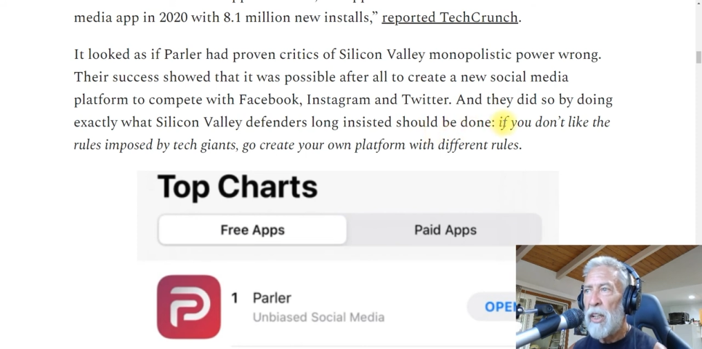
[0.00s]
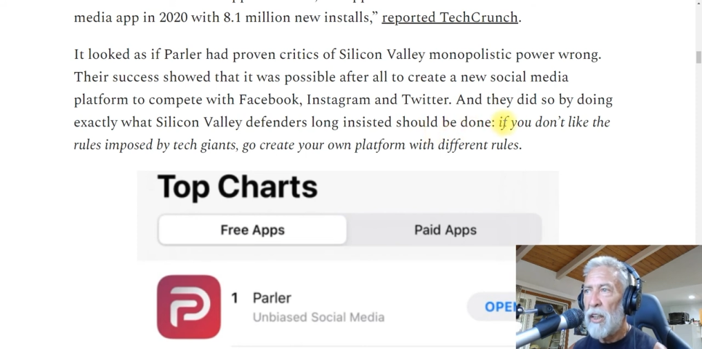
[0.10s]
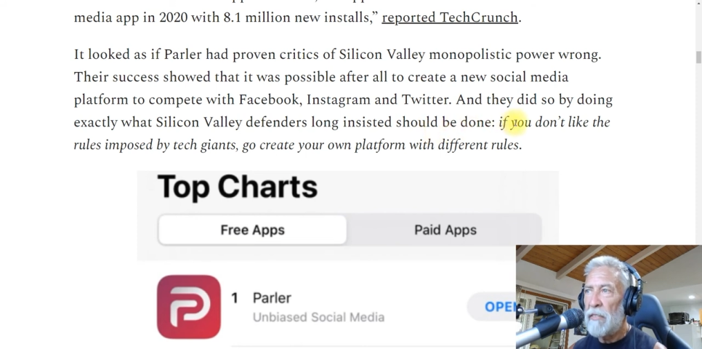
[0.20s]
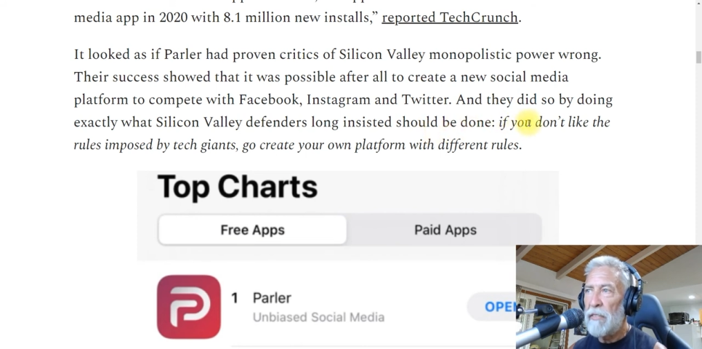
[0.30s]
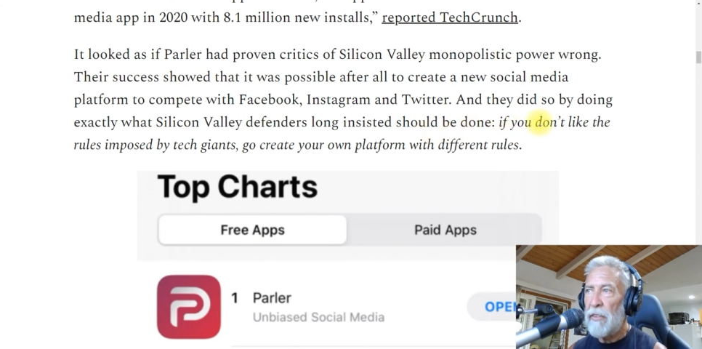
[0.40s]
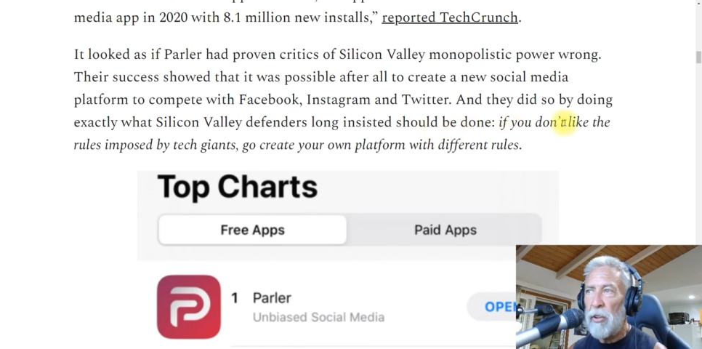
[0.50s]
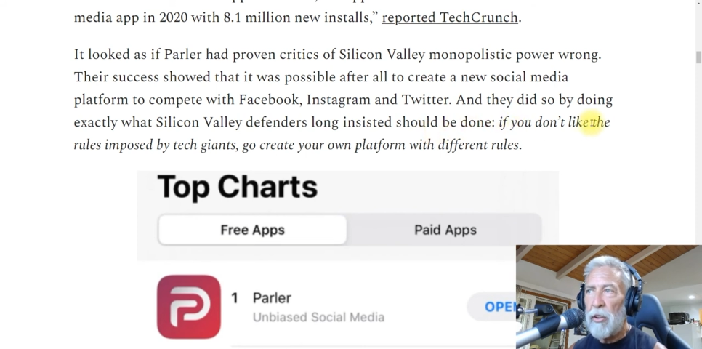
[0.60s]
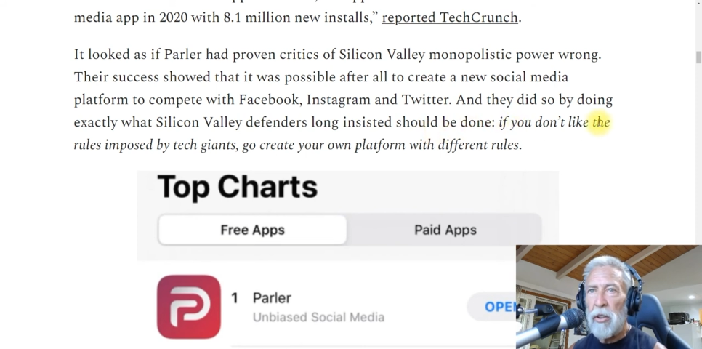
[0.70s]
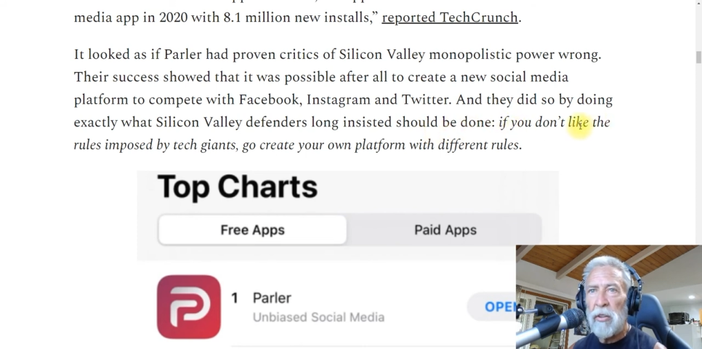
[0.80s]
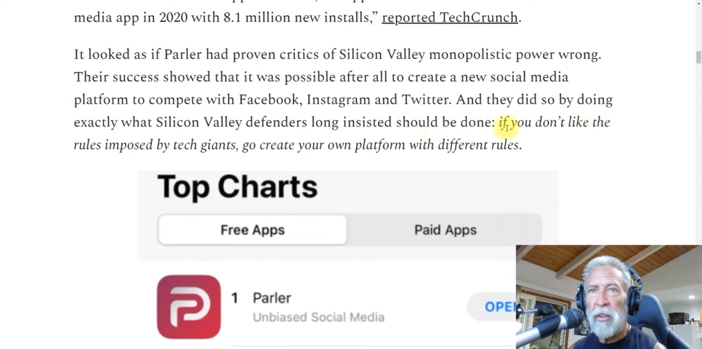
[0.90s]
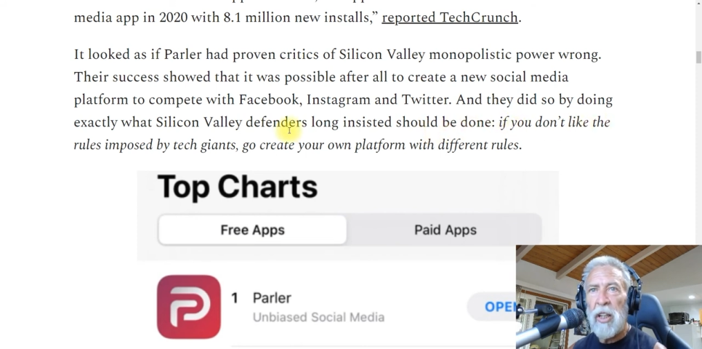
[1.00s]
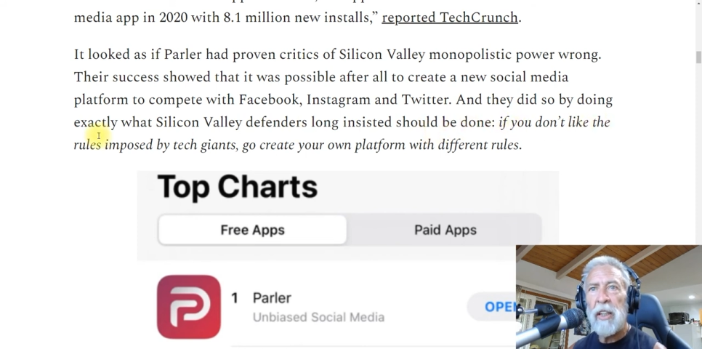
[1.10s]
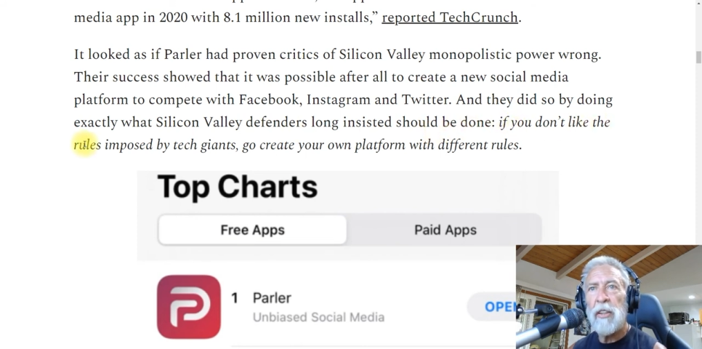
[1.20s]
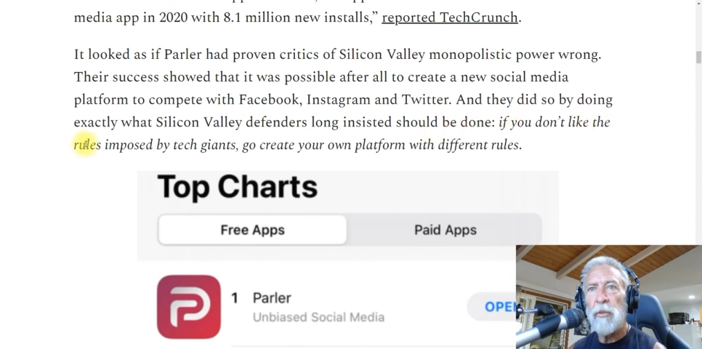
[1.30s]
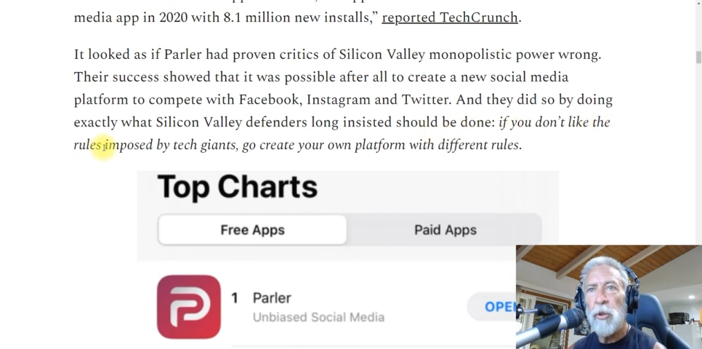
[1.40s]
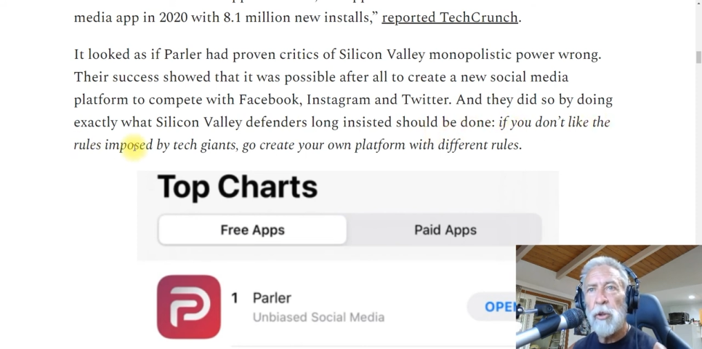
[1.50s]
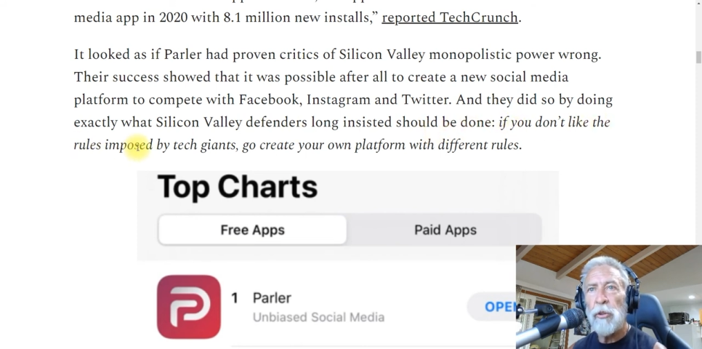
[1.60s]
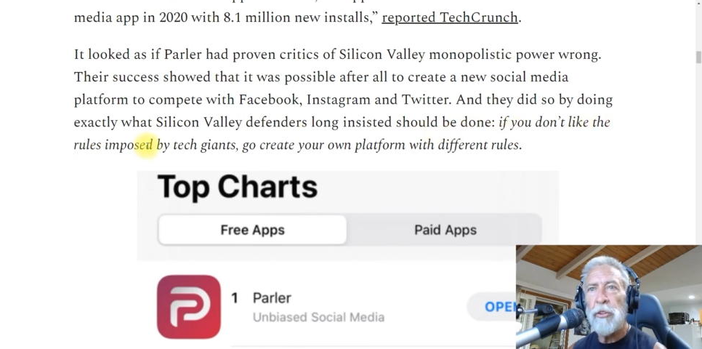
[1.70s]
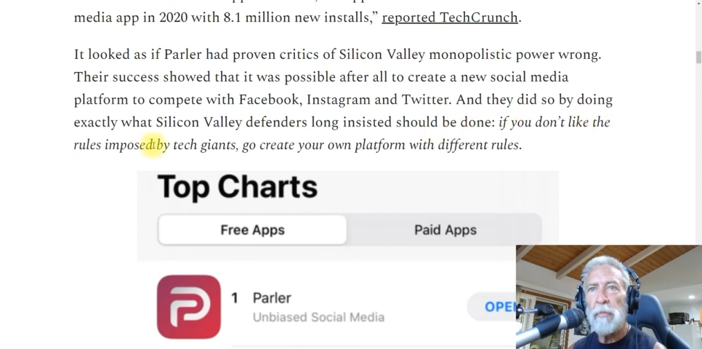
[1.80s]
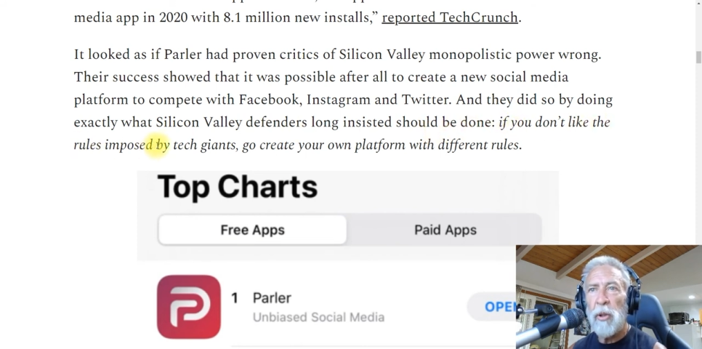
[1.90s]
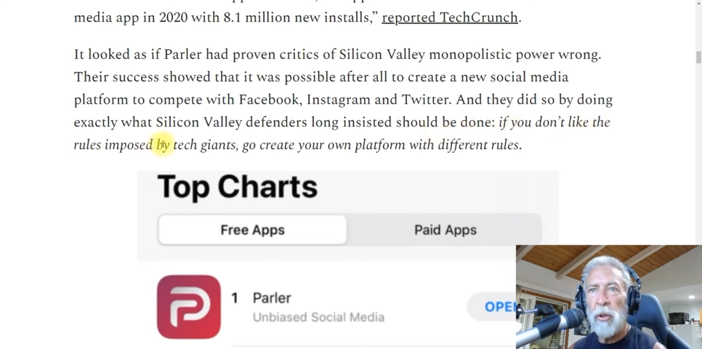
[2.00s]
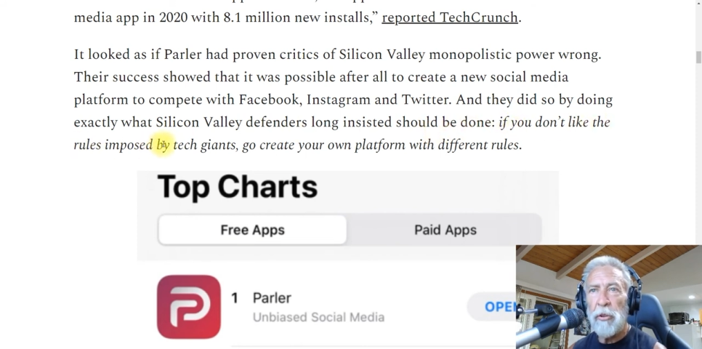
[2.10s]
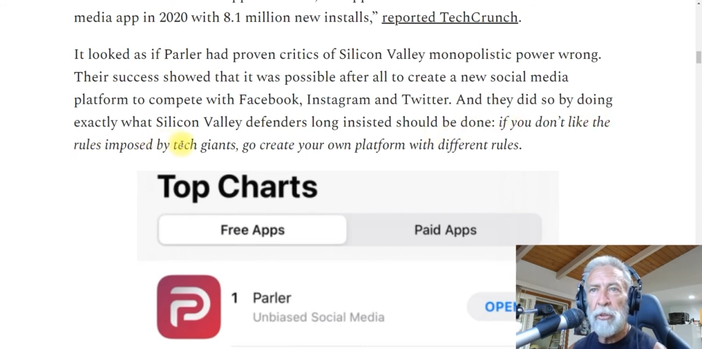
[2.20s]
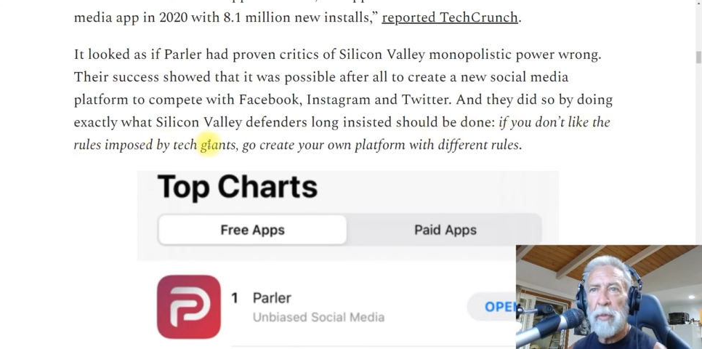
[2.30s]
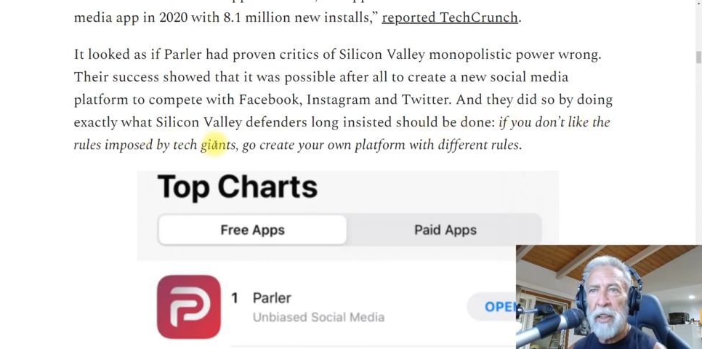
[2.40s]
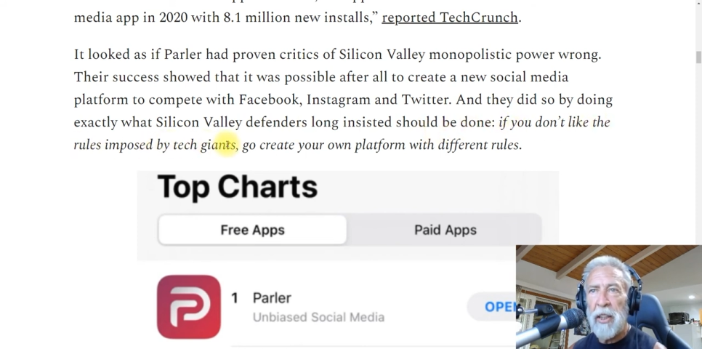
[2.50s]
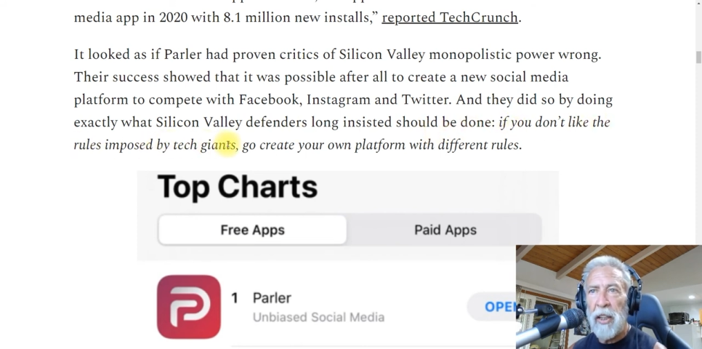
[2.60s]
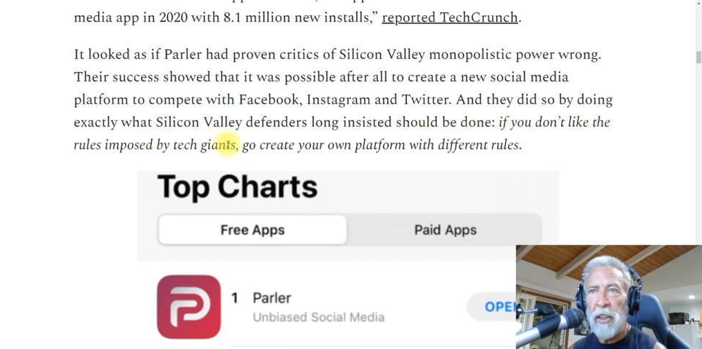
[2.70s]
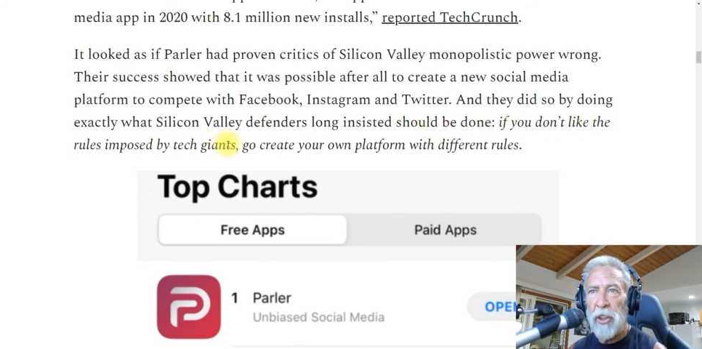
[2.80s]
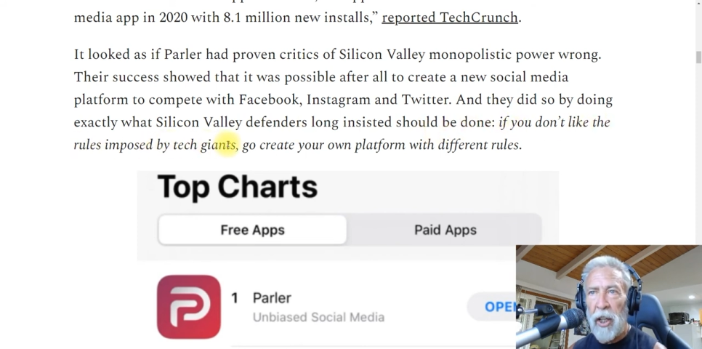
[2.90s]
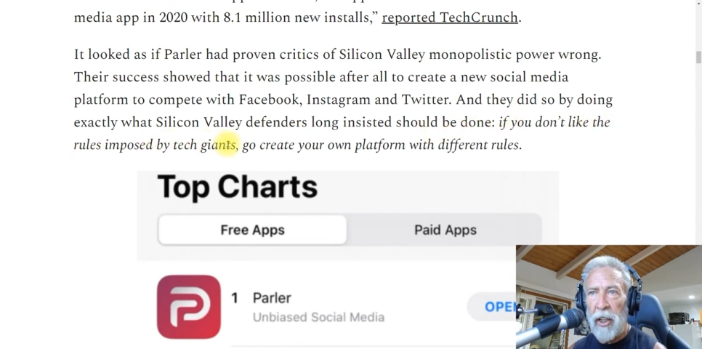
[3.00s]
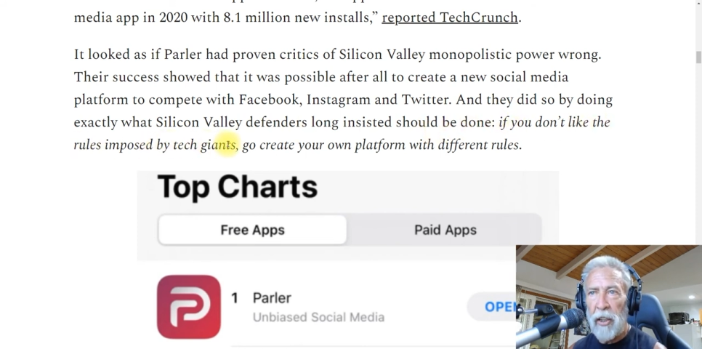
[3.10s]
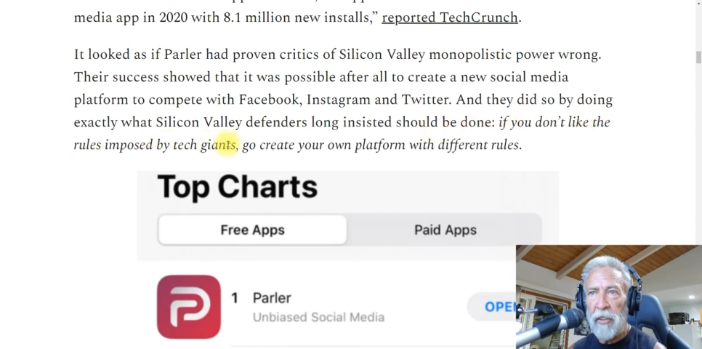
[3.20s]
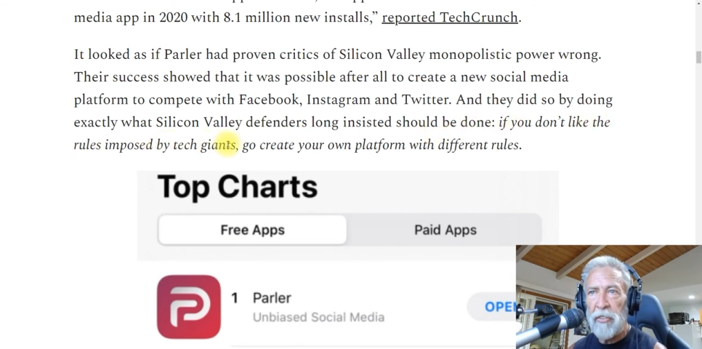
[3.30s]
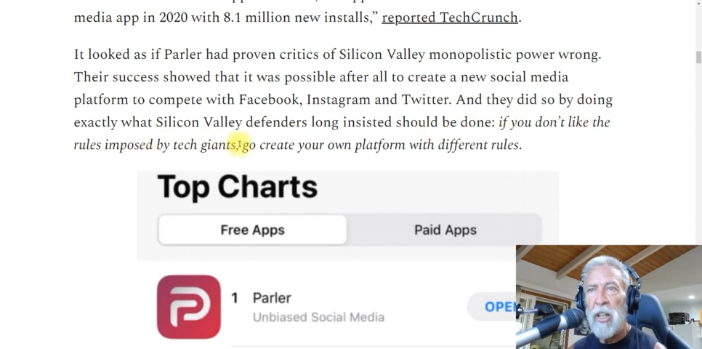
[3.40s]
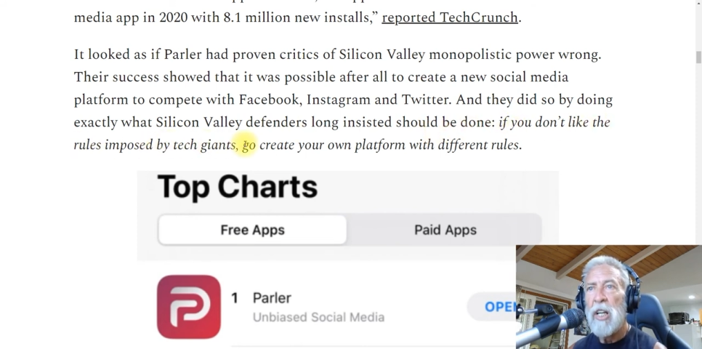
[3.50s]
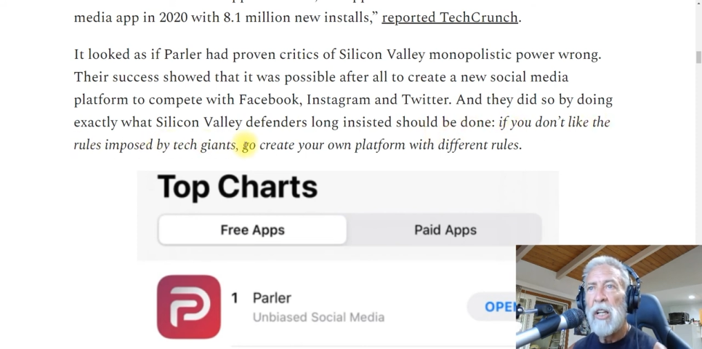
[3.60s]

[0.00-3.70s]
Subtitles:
If you don't like the rules imposed by tech giants,